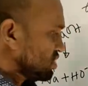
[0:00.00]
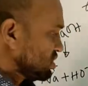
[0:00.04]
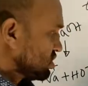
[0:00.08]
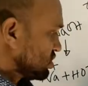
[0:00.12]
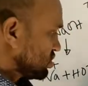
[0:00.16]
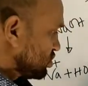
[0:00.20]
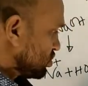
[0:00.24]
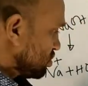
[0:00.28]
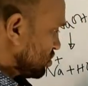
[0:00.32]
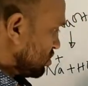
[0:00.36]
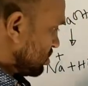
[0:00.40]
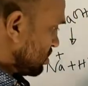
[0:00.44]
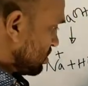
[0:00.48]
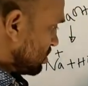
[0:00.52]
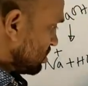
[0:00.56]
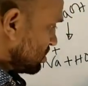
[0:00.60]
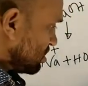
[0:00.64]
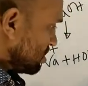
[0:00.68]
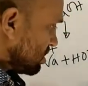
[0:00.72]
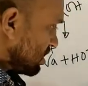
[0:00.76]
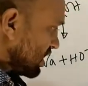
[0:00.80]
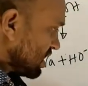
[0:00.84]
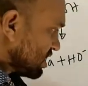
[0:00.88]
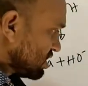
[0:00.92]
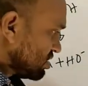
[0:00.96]
So
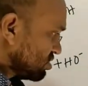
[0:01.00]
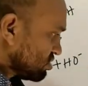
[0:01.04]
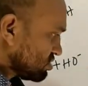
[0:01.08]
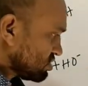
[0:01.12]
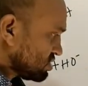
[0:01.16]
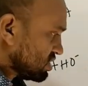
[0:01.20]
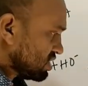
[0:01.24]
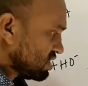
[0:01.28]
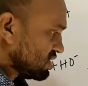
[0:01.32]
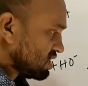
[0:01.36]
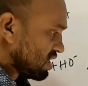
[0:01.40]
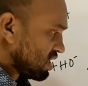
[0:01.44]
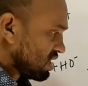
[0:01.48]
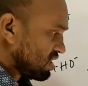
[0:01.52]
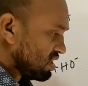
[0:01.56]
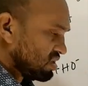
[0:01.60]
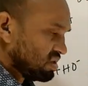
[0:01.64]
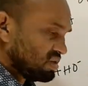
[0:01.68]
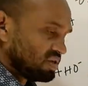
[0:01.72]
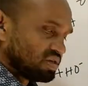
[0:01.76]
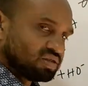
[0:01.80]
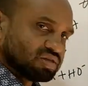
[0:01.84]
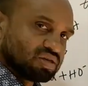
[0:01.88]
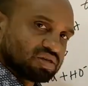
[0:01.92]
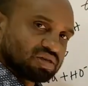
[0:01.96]
hydroxide
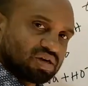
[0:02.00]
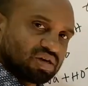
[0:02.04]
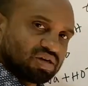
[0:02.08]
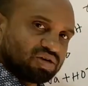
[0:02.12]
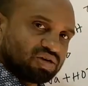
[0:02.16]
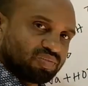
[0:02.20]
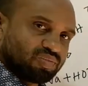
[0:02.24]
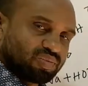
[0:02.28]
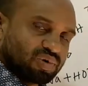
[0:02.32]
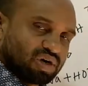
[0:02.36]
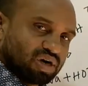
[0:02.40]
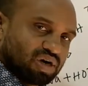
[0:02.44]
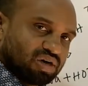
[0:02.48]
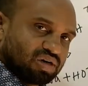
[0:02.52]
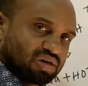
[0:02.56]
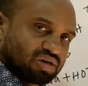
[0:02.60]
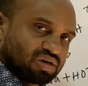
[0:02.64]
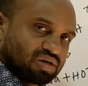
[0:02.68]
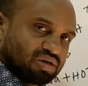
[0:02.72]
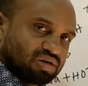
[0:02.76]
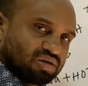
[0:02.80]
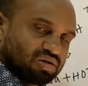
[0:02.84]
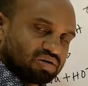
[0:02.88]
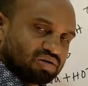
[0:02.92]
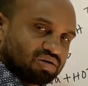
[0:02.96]
ion is a kind of
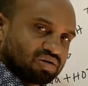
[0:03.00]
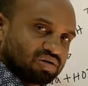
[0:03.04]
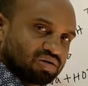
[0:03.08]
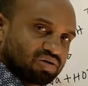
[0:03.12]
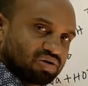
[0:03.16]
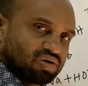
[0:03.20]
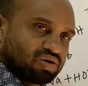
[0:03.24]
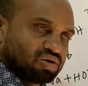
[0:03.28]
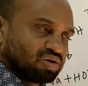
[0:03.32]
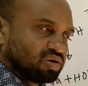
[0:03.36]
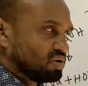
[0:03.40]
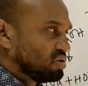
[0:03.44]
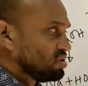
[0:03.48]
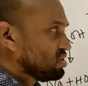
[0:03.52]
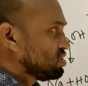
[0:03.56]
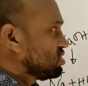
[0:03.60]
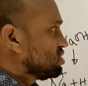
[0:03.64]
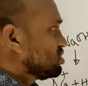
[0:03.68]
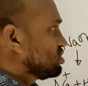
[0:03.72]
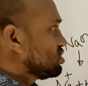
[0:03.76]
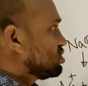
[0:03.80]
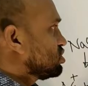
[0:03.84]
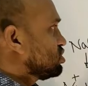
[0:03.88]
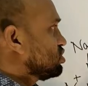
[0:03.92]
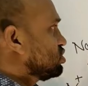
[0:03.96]
ion or
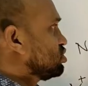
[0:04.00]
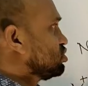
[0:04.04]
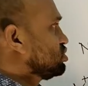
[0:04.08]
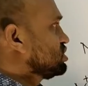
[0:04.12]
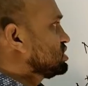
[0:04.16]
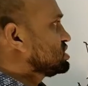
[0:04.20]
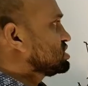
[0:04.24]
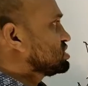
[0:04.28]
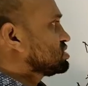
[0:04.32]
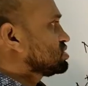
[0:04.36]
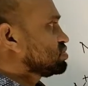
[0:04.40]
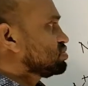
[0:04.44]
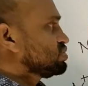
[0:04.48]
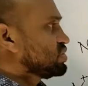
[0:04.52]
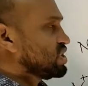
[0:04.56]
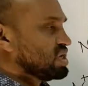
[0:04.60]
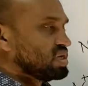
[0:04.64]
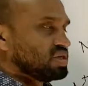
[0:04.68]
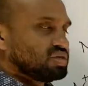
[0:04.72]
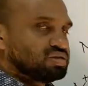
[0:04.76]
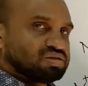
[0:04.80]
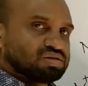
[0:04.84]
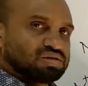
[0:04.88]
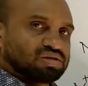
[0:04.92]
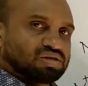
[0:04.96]
Lewis
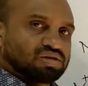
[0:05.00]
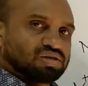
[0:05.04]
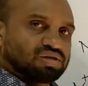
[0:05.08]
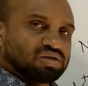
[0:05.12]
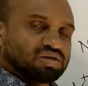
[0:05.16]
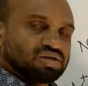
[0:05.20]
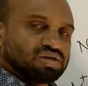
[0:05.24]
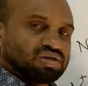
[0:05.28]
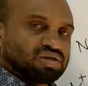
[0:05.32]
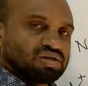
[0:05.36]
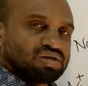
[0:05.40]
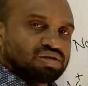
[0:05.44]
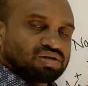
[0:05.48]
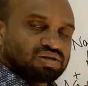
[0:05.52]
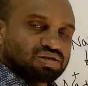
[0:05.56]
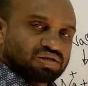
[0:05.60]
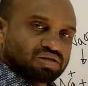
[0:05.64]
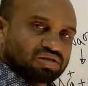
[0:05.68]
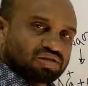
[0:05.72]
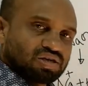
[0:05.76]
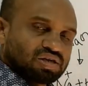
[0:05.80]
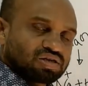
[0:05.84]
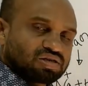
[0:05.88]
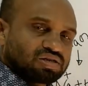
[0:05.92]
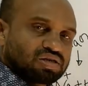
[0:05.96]
base
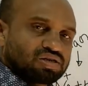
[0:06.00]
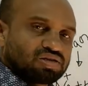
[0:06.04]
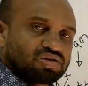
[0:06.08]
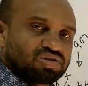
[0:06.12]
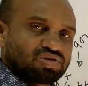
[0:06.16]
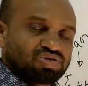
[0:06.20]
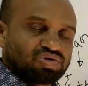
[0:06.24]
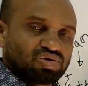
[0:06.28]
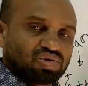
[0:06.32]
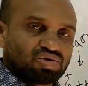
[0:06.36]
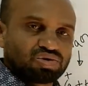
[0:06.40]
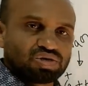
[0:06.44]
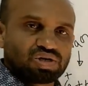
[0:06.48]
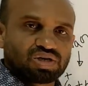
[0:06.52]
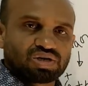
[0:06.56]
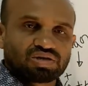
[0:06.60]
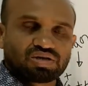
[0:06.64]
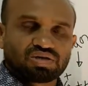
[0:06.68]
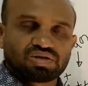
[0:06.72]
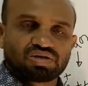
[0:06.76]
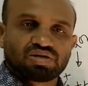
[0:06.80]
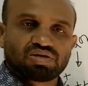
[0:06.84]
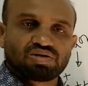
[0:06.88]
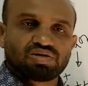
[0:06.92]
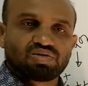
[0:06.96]
that can
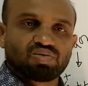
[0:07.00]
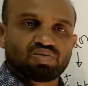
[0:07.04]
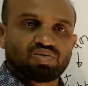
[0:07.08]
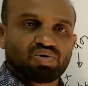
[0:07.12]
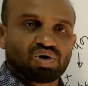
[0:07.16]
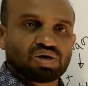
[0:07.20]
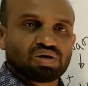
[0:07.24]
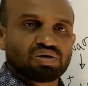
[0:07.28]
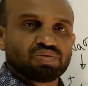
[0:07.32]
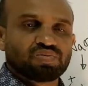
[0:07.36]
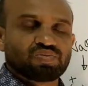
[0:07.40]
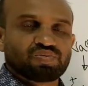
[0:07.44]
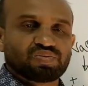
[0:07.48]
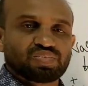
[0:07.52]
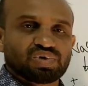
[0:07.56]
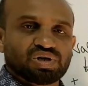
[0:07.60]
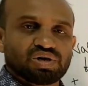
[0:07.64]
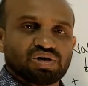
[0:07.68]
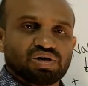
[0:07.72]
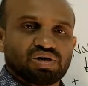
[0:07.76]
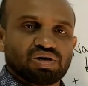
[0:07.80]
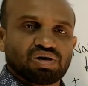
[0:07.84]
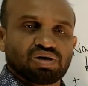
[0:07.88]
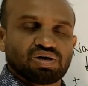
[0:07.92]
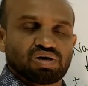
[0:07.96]
donate one pair
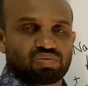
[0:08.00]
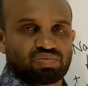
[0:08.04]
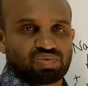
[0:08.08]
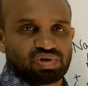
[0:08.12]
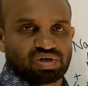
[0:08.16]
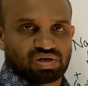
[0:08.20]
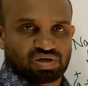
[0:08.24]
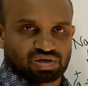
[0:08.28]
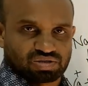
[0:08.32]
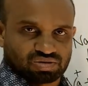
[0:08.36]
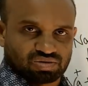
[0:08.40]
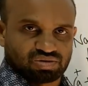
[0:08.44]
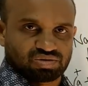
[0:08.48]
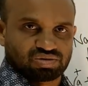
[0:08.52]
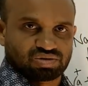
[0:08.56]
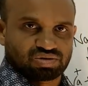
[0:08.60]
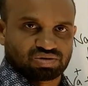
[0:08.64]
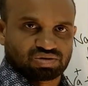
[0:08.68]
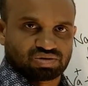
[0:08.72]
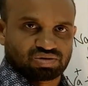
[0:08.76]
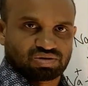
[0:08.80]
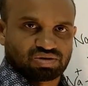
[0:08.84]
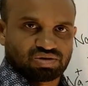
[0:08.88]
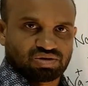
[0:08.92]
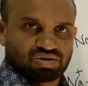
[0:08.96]
of
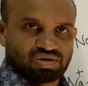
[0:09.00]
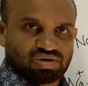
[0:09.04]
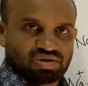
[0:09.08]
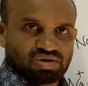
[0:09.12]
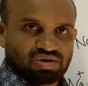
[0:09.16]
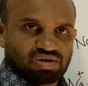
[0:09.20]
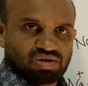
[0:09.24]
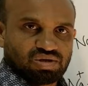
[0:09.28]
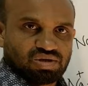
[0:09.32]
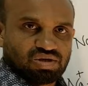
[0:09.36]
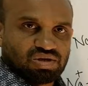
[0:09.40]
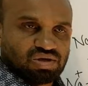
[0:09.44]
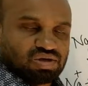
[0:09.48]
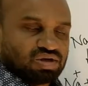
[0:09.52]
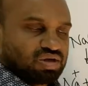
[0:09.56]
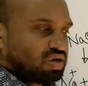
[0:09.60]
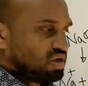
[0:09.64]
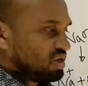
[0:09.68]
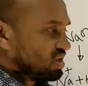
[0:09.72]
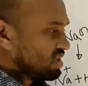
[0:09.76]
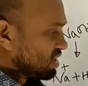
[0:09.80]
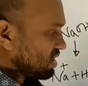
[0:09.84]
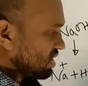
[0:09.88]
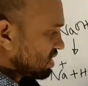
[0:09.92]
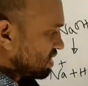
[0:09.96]
electrons.
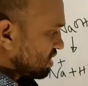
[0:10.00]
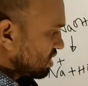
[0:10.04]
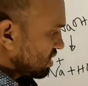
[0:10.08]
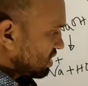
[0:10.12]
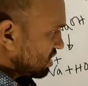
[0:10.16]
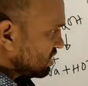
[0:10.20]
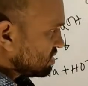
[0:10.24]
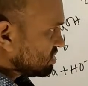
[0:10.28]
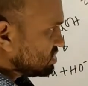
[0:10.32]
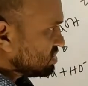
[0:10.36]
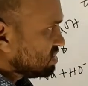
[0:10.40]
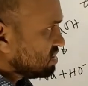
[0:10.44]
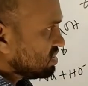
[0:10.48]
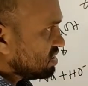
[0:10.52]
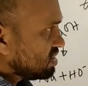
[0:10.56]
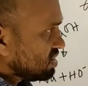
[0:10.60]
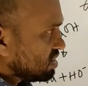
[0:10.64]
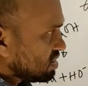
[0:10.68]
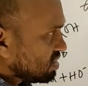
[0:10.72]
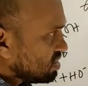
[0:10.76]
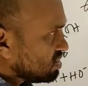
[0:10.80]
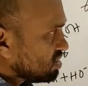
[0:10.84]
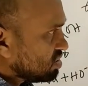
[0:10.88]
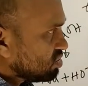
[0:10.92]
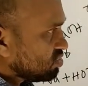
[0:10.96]
Let's see
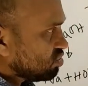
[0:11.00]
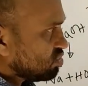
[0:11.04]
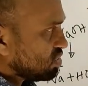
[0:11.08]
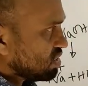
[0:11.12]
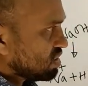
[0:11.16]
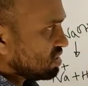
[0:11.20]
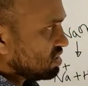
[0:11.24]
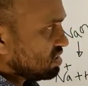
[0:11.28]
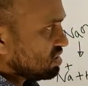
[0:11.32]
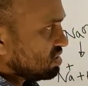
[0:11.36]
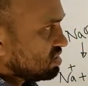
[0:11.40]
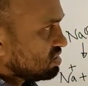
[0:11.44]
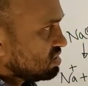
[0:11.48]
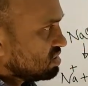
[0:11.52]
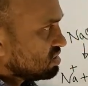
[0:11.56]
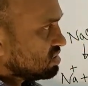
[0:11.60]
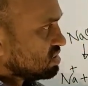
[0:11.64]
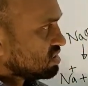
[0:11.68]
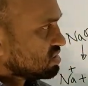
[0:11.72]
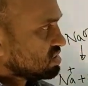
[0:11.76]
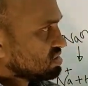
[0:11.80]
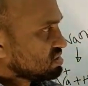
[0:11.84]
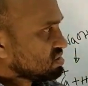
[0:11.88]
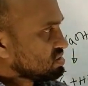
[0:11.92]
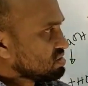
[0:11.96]
another one,
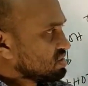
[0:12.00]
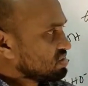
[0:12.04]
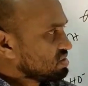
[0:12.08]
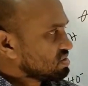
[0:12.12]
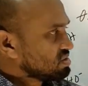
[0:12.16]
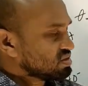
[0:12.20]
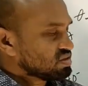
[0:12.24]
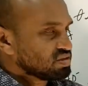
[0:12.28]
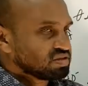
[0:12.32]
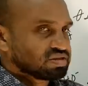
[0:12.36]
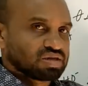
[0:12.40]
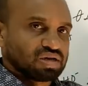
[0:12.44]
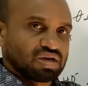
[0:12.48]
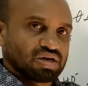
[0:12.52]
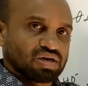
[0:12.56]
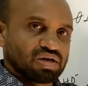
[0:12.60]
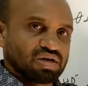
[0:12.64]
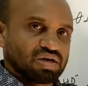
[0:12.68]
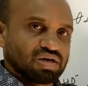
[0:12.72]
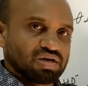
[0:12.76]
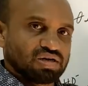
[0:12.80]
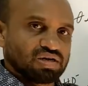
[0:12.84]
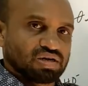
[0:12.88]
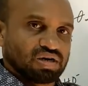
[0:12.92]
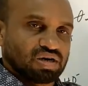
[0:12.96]
that is
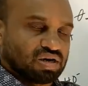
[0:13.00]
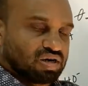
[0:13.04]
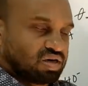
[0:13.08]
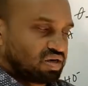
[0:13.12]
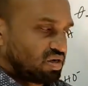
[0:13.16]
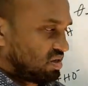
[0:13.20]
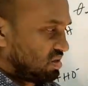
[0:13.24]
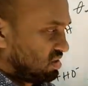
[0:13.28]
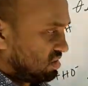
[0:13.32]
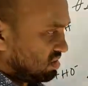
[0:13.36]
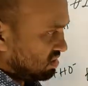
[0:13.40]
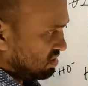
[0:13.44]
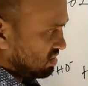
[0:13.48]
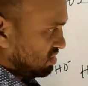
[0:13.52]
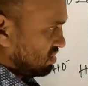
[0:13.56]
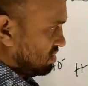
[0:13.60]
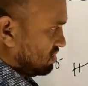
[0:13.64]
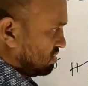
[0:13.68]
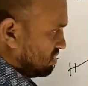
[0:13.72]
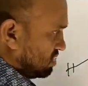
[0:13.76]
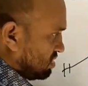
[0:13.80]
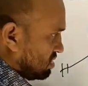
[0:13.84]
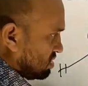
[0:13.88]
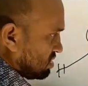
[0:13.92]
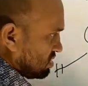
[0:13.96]
cyanide ion.
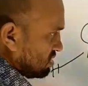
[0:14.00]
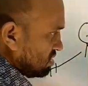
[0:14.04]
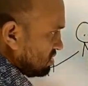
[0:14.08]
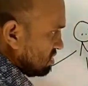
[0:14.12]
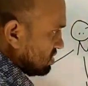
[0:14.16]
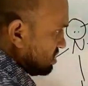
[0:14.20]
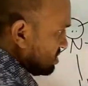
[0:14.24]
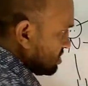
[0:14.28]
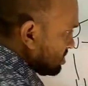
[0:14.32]
The